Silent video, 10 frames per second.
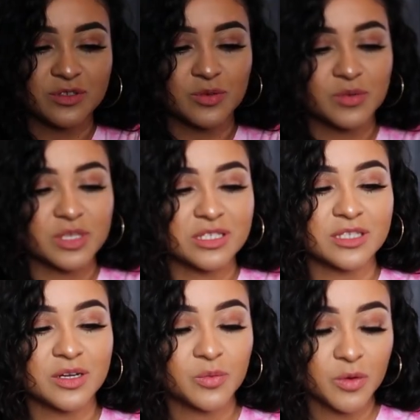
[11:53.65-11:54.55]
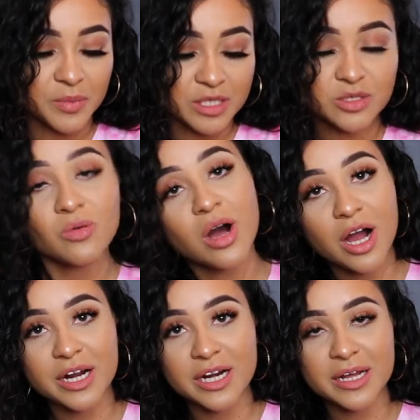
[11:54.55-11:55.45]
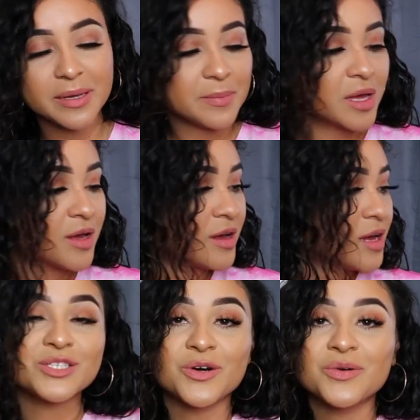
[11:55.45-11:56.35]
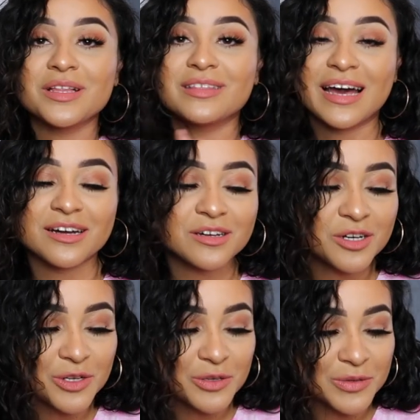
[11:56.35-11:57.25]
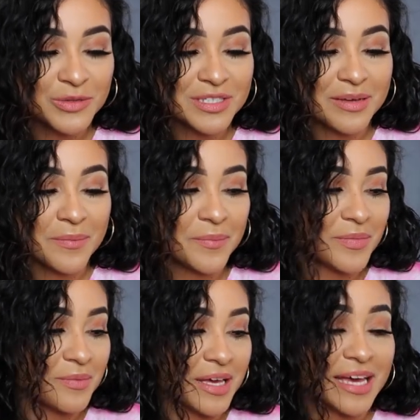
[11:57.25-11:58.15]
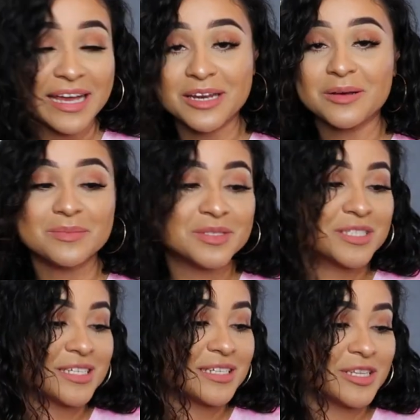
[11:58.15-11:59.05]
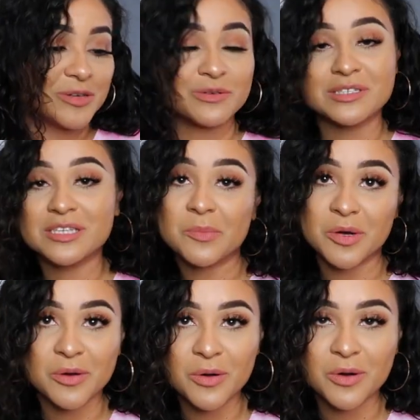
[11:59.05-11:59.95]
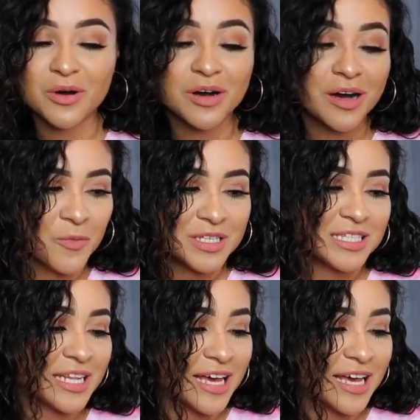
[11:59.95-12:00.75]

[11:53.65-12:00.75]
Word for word: so the sun won't be too hard on him so that concludes caleb's little summer haul what's